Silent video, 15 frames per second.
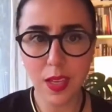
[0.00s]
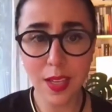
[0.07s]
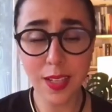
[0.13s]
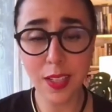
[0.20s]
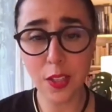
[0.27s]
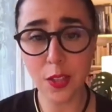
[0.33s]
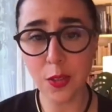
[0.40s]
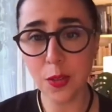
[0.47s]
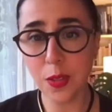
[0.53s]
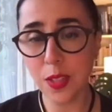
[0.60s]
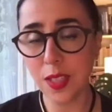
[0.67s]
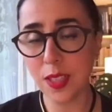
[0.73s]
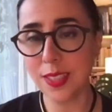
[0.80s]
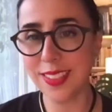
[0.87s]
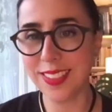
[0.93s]
Hello
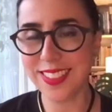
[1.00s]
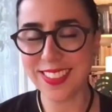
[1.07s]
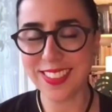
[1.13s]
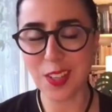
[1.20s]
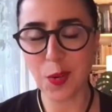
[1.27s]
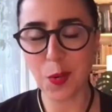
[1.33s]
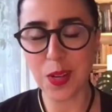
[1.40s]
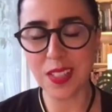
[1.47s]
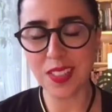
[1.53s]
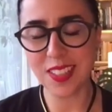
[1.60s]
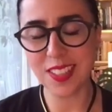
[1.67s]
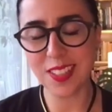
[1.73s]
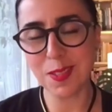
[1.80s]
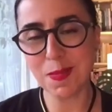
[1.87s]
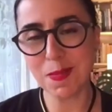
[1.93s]
and
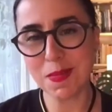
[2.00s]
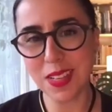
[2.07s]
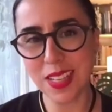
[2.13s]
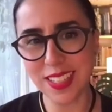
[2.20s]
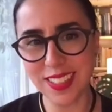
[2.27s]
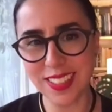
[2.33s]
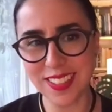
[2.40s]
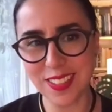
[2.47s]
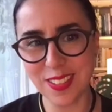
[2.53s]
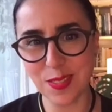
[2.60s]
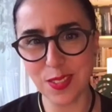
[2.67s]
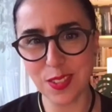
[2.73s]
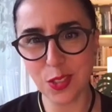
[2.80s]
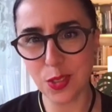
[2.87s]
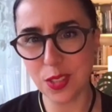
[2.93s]
welcome
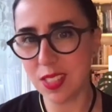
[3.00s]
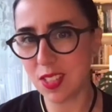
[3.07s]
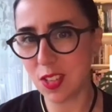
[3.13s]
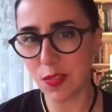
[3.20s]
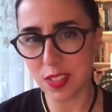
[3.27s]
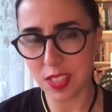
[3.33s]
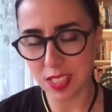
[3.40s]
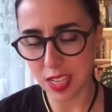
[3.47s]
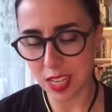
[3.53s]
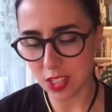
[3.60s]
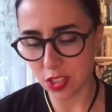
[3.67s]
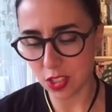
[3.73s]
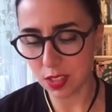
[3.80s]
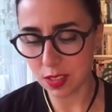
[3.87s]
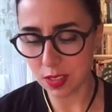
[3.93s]
to this
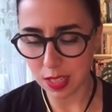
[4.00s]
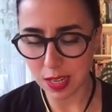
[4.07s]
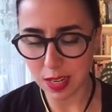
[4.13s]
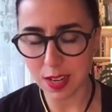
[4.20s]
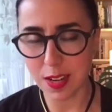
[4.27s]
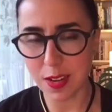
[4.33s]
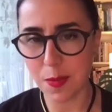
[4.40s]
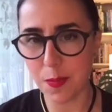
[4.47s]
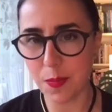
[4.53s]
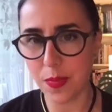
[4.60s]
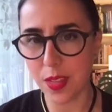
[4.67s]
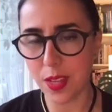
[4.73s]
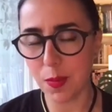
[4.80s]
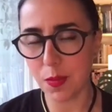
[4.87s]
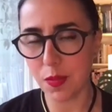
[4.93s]
conversation.
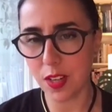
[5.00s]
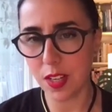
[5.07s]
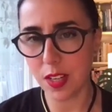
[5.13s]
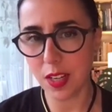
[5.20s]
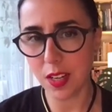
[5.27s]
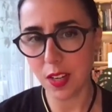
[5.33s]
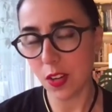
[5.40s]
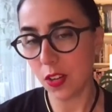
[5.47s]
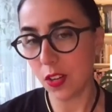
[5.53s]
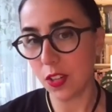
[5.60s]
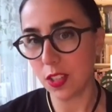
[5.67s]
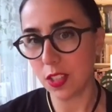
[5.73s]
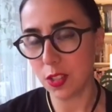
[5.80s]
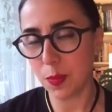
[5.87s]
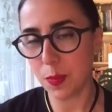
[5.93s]
I'm very
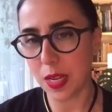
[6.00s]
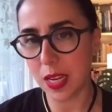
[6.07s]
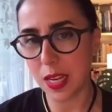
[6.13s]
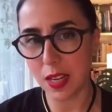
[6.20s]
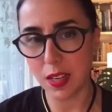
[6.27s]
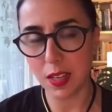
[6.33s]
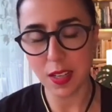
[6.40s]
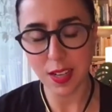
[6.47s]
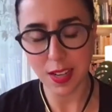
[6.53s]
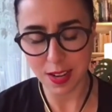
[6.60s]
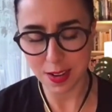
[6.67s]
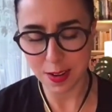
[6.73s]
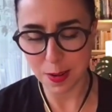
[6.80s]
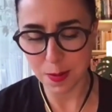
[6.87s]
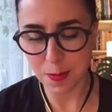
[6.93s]
honored to be here
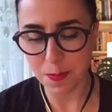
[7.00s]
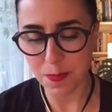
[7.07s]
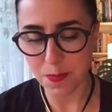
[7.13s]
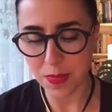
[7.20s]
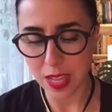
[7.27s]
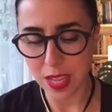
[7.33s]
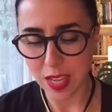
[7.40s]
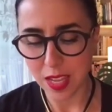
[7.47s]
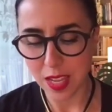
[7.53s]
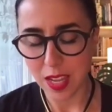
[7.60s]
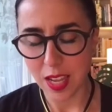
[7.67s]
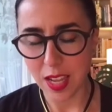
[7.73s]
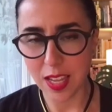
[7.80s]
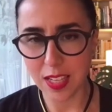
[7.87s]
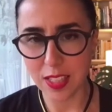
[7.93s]
and
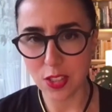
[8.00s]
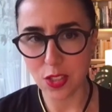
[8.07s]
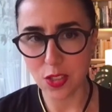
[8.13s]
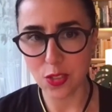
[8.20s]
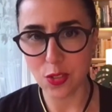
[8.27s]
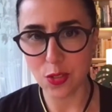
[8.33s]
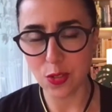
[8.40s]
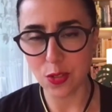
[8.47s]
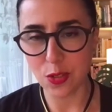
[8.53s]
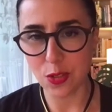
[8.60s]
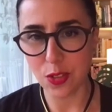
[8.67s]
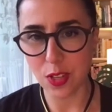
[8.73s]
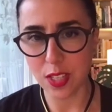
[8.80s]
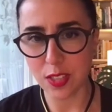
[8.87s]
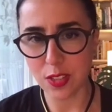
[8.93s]

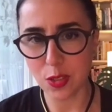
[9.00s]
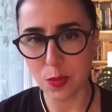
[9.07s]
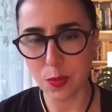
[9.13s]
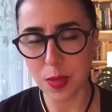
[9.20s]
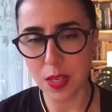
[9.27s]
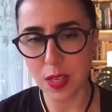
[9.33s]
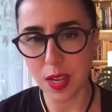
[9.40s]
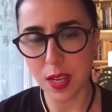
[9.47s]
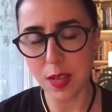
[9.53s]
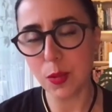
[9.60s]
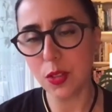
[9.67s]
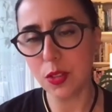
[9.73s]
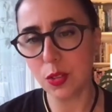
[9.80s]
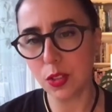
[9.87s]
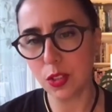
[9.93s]
to be
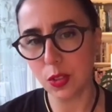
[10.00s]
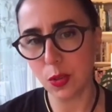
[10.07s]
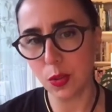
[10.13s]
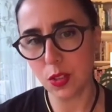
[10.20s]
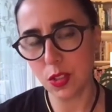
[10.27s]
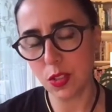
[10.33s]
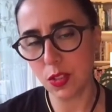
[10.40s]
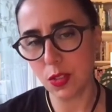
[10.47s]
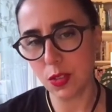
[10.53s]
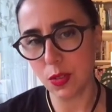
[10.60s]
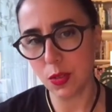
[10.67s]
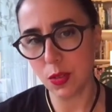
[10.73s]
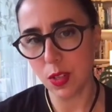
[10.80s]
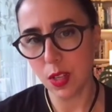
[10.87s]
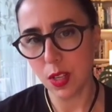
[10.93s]
able to talk
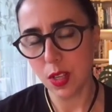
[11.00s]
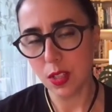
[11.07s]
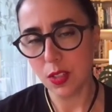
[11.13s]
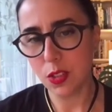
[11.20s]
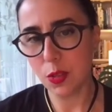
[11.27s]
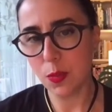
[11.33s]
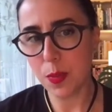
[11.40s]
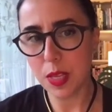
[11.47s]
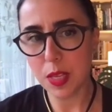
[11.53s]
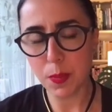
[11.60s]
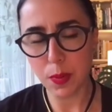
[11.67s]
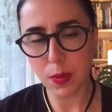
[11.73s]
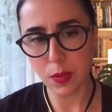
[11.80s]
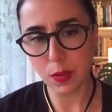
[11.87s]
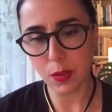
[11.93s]
to
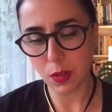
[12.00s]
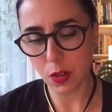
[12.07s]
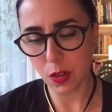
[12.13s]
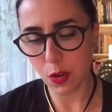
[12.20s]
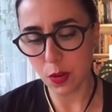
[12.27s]
people